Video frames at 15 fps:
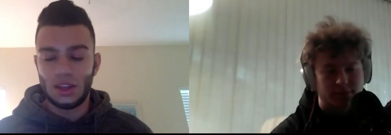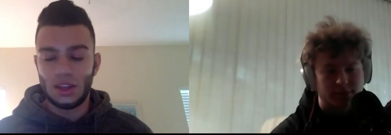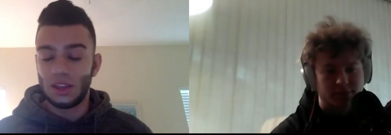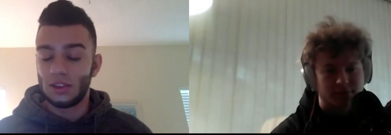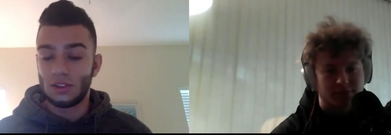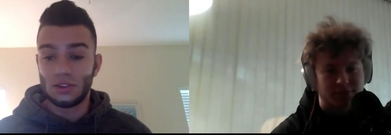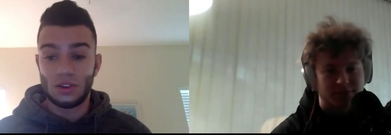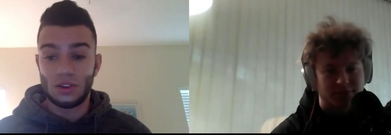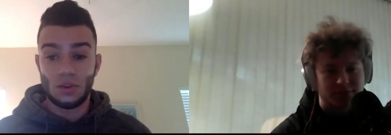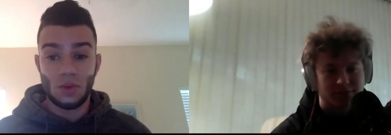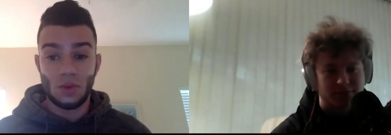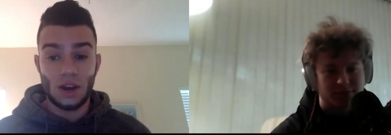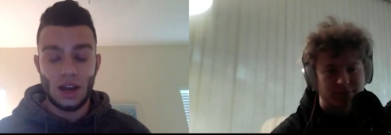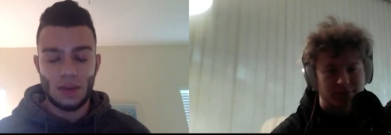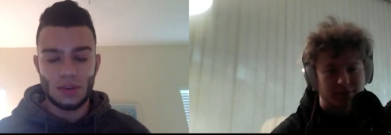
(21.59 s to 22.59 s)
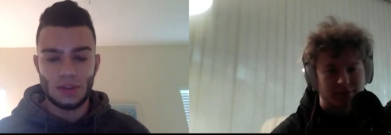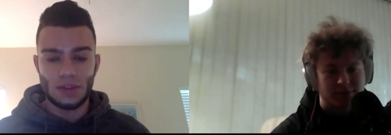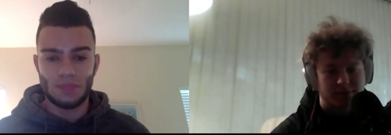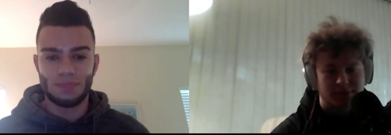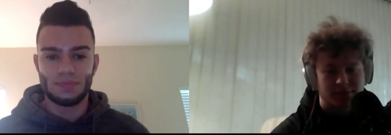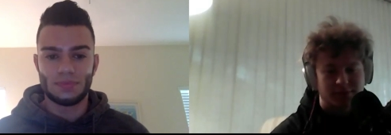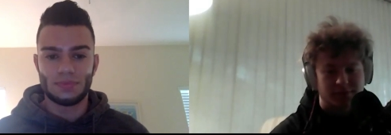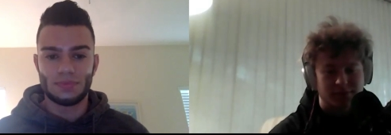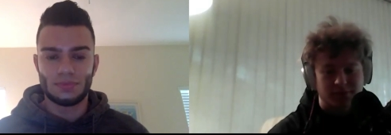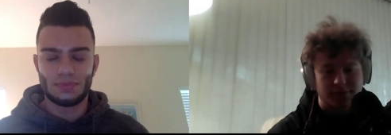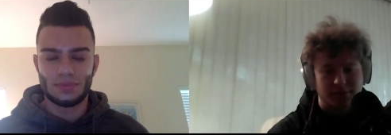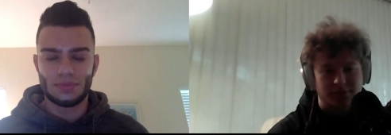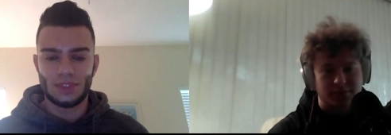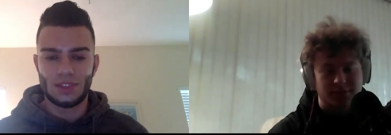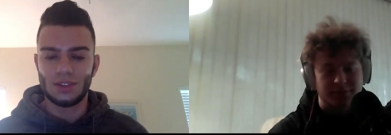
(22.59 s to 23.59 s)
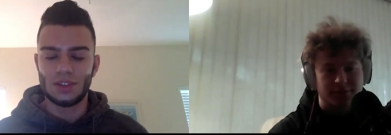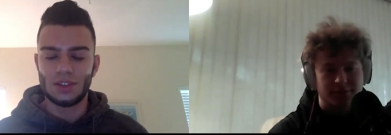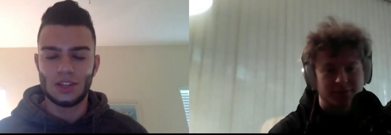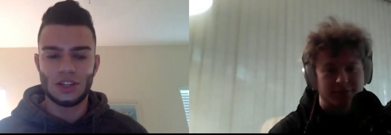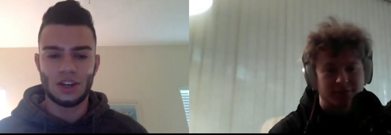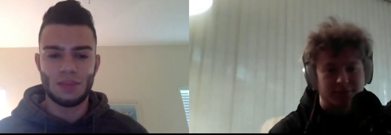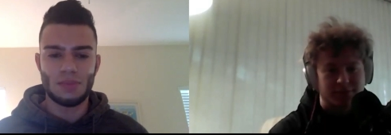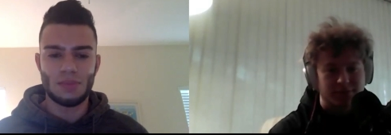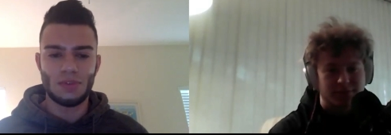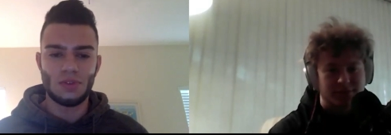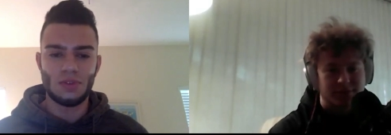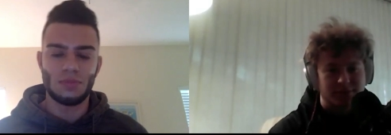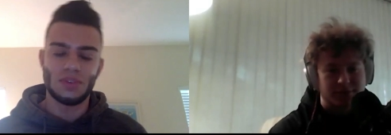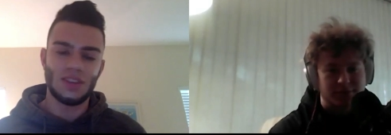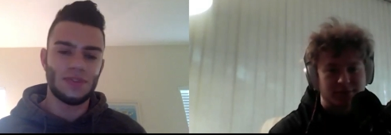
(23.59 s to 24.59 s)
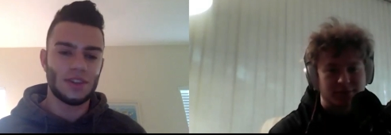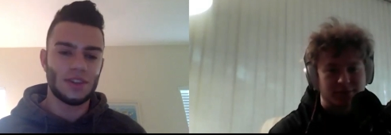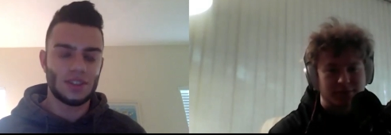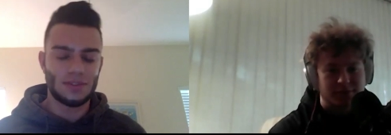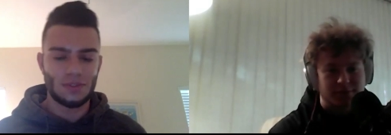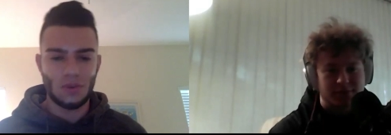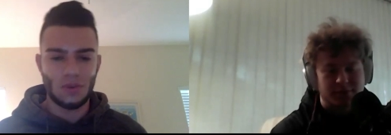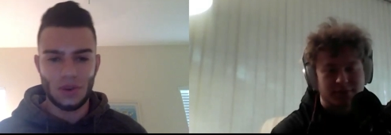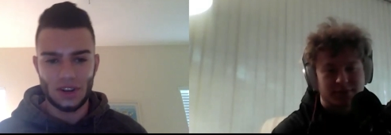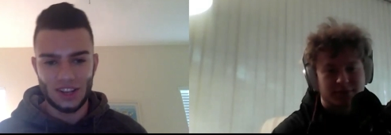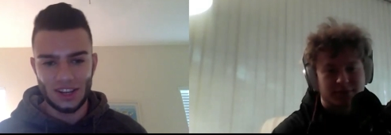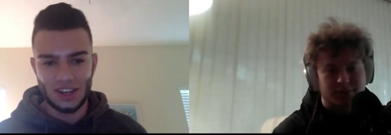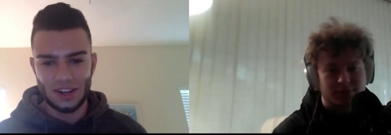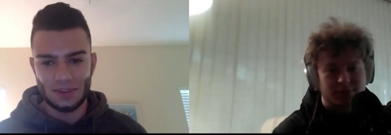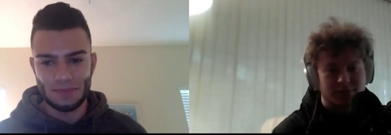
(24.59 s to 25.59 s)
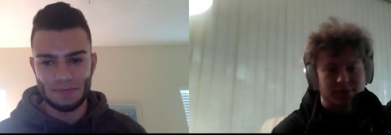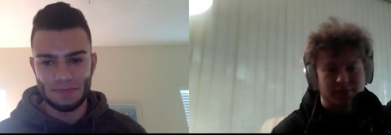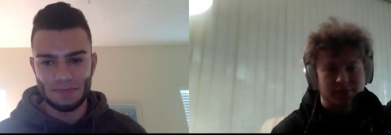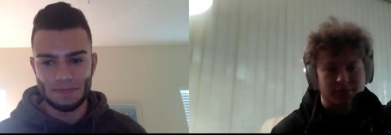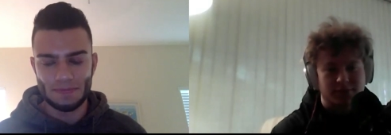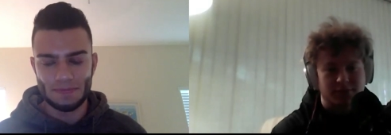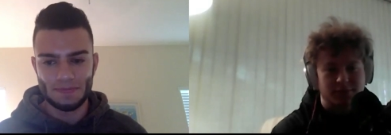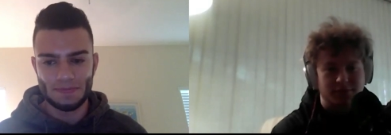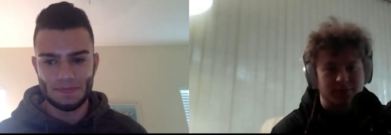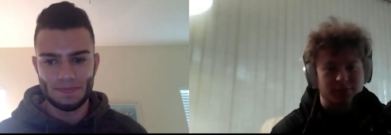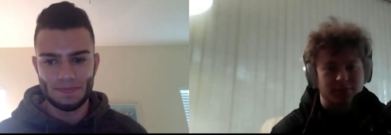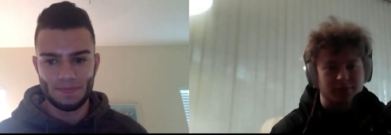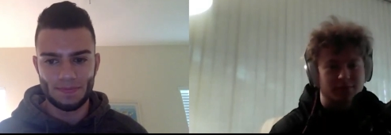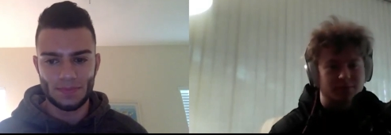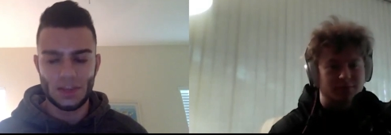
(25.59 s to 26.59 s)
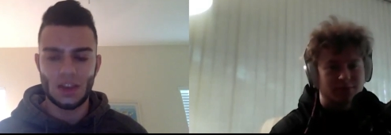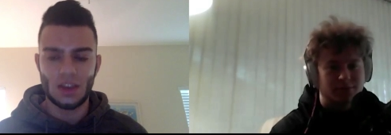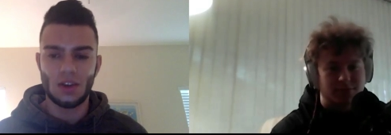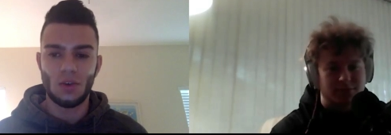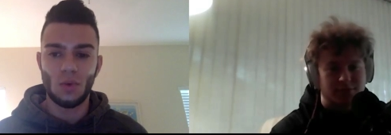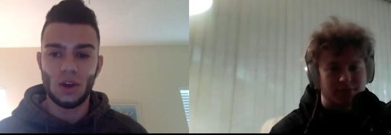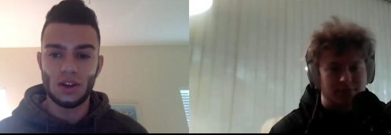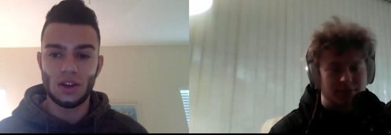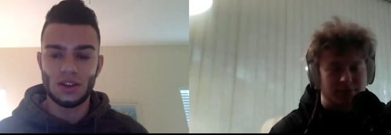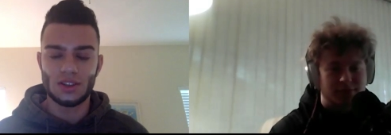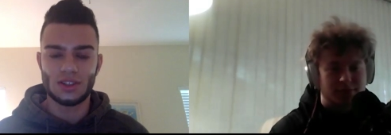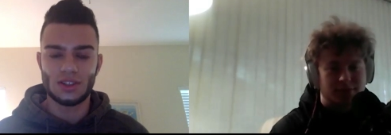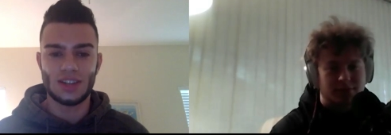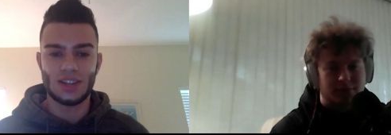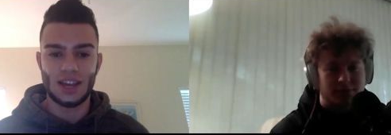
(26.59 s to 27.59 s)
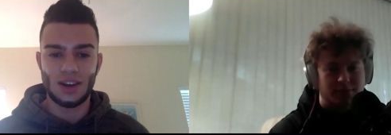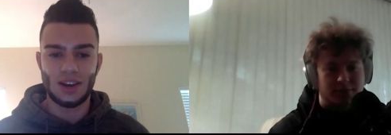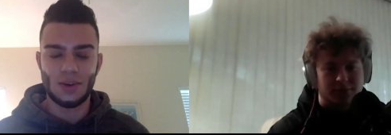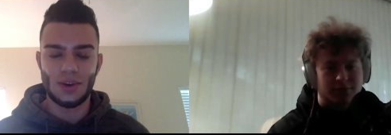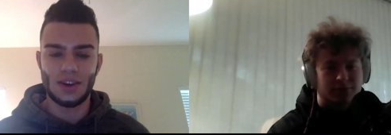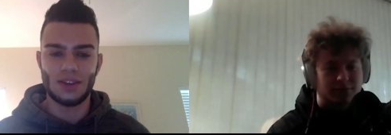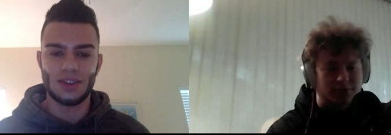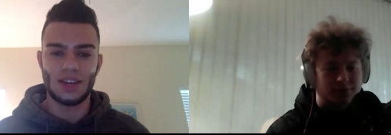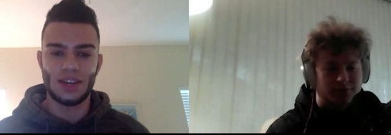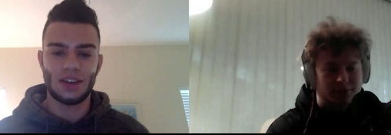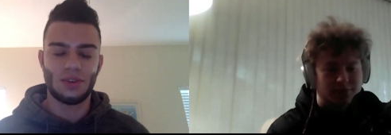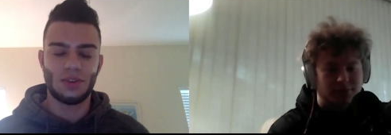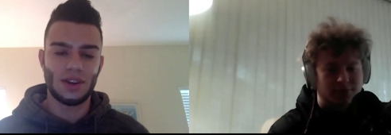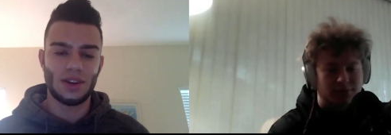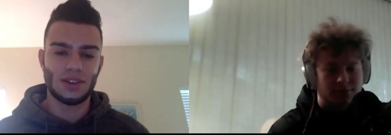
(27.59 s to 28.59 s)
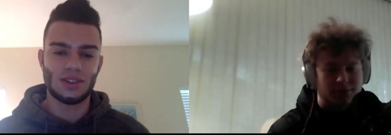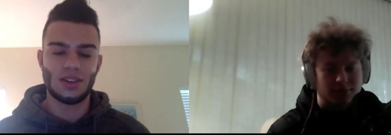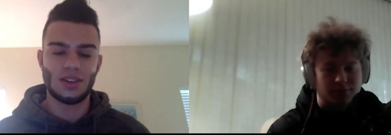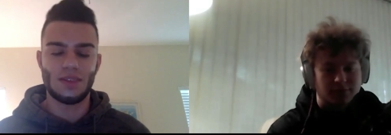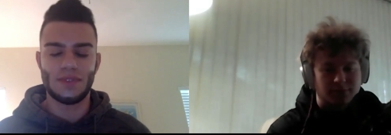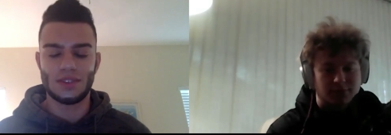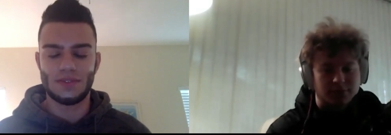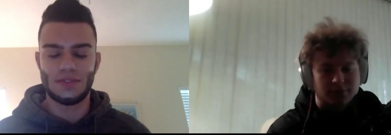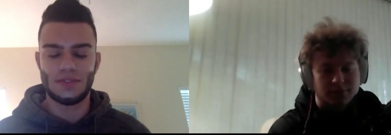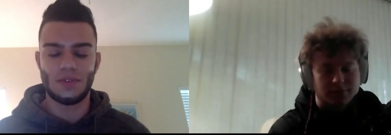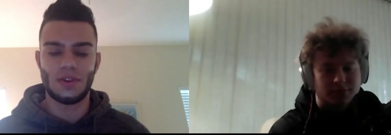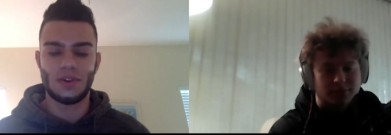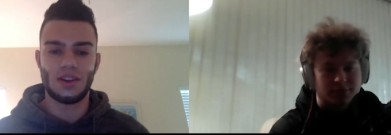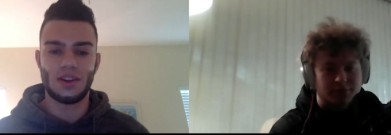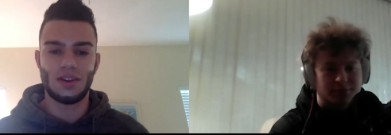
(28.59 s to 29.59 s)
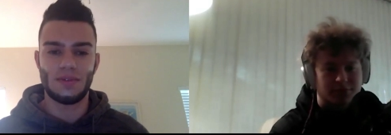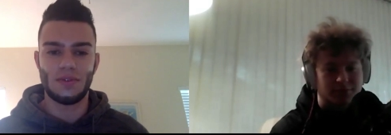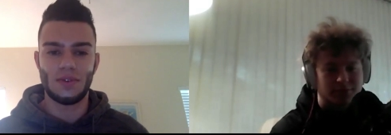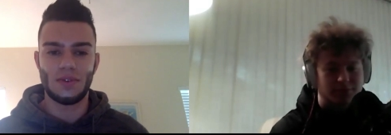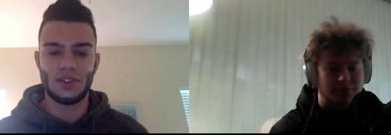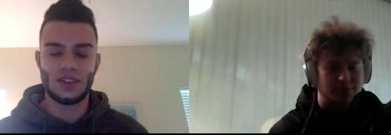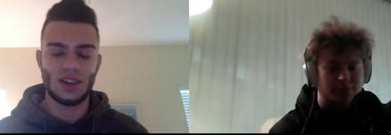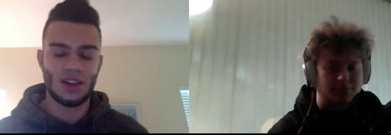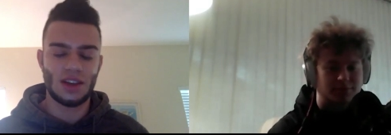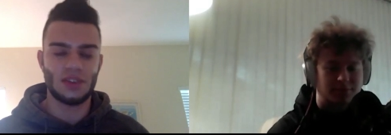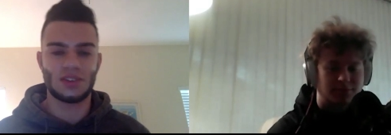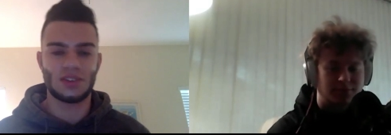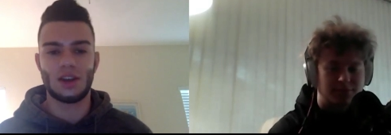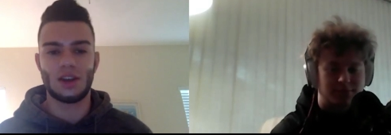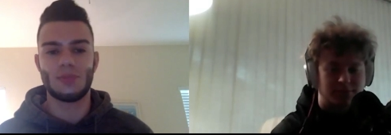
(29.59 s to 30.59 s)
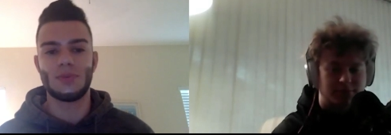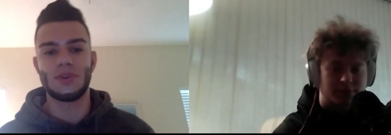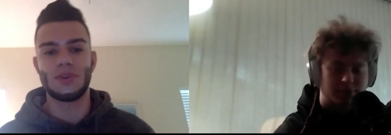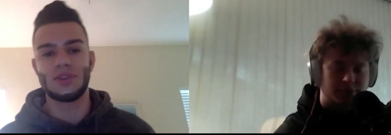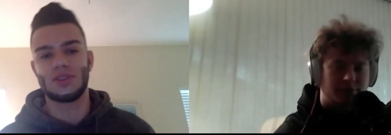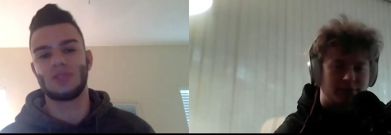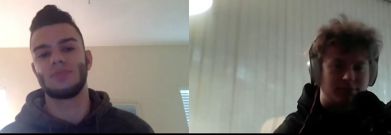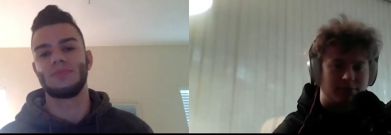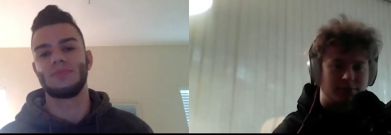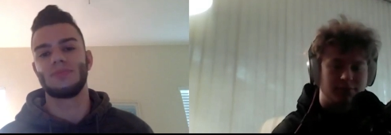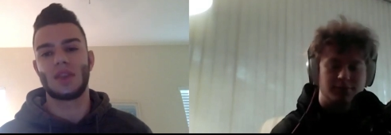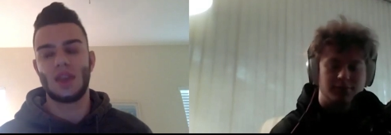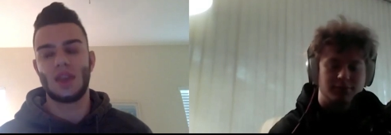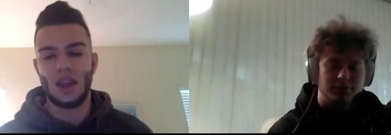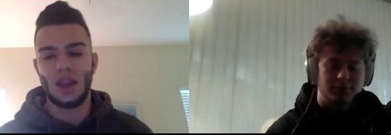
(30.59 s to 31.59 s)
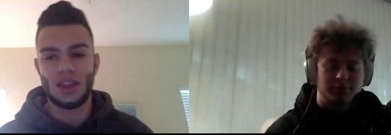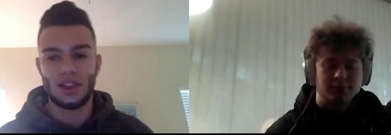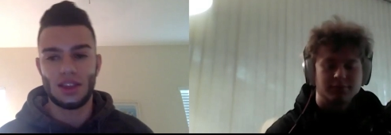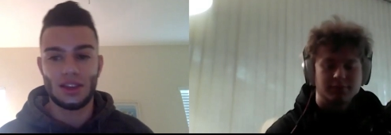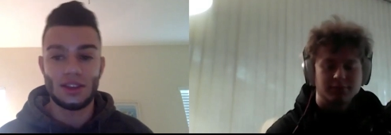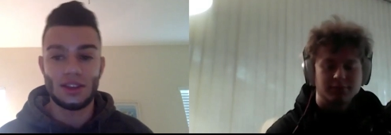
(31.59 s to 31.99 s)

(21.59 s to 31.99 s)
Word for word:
Speaker 1: think there's only one option the Legion of Boom defensive coordinator was Dan Quinn. Dan Quinn is the defensive coordinator for the Dallas Cowboys. I think he